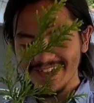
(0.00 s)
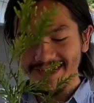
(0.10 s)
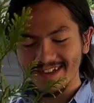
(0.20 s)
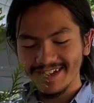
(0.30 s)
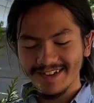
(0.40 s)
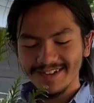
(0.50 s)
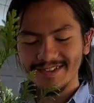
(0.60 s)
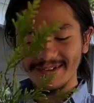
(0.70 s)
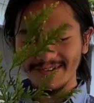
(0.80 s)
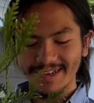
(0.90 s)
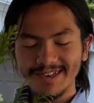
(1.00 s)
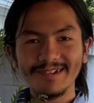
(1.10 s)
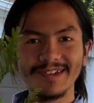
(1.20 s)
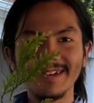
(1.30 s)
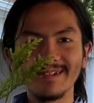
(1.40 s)
hey, so you
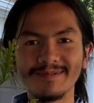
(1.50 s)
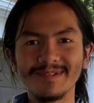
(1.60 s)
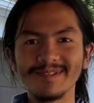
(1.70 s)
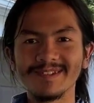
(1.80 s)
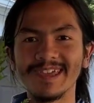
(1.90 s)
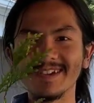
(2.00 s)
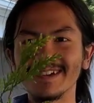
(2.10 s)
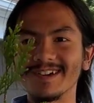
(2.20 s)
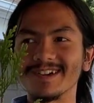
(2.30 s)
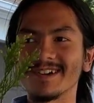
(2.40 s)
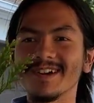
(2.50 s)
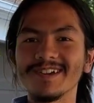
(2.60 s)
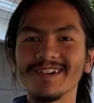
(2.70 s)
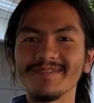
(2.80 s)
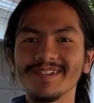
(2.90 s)
can take a
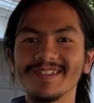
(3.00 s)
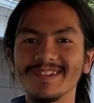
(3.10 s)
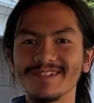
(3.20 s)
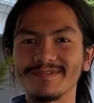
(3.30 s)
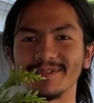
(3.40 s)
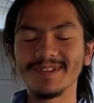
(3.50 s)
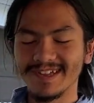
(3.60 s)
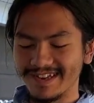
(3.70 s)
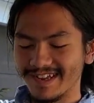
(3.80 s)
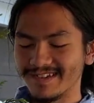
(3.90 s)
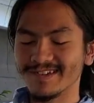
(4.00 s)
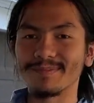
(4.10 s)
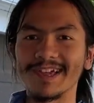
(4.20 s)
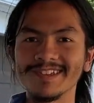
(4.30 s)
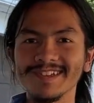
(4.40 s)
cutting of it and then just
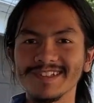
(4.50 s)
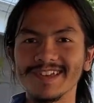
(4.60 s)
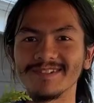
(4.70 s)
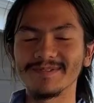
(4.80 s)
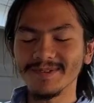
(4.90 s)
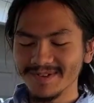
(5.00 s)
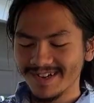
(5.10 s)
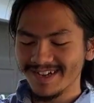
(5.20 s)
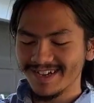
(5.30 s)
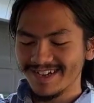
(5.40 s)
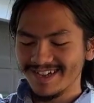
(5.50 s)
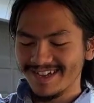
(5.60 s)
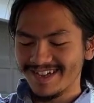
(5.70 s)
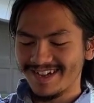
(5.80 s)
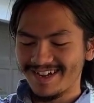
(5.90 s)
plant it and let it root.
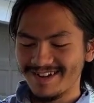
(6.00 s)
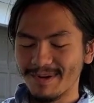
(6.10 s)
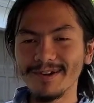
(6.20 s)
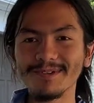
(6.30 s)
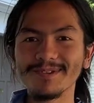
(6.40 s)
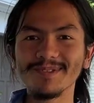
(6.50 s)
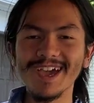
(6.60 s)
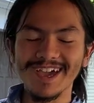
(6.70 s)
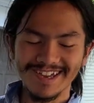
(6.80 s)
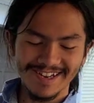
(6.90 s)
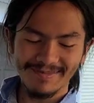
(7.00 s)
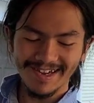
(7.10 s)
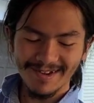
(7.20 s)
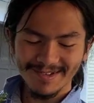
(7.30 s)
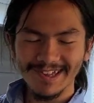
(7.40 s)
Why don't we do that? And my
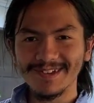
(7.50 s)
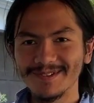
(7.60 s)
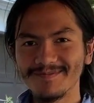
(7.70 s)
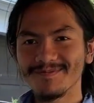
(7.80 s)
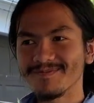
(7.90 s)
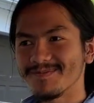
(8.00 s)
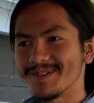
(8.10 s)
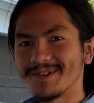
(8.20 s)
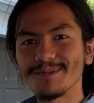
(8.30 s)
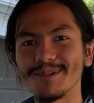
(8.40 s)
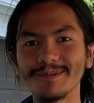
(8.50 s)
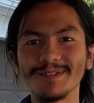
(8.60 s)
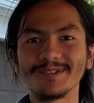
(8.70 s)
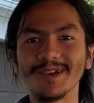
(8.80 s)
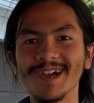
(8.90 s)
dad was like, you know, you're welcome
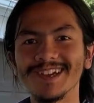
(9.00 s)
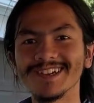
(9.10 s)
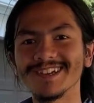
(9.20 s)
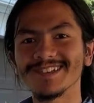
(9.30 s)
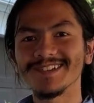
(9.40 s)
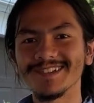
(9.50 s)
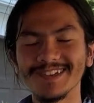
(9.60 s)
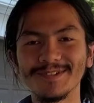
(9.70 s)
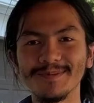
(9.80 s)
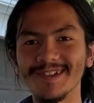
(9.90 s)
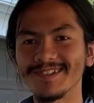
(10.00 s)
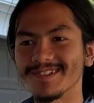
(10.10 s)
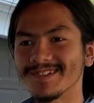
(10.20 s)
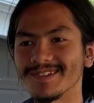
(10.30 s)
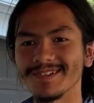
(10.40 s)
to try. It's gonna take 2 months
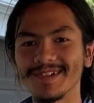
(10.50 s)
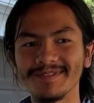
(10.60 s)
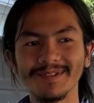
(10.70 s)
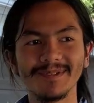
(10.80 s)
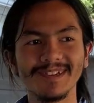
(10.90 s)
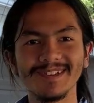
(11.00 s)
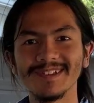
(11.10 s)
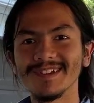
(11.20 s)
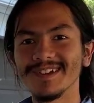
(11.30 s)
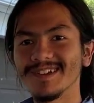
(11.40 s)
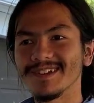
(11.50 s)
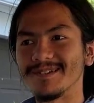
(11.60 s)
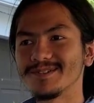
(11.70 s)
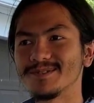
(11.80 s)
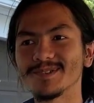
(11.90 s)
since you have to do it, you
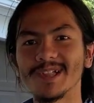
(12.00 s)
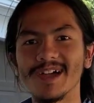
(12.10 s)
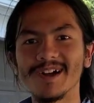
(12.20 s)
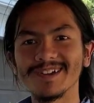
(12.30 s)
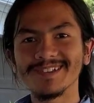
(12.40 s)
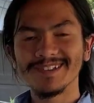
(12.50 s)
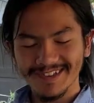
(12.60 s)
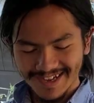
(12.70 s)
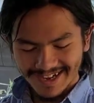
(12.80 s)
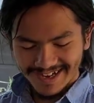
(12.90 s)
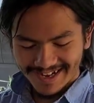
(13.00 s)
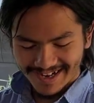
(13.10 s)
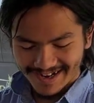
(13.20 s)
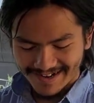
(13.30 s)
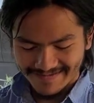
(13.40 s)
know, June, July, August,
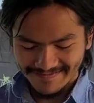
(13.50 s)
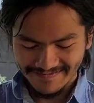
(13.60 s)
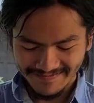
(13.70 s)
and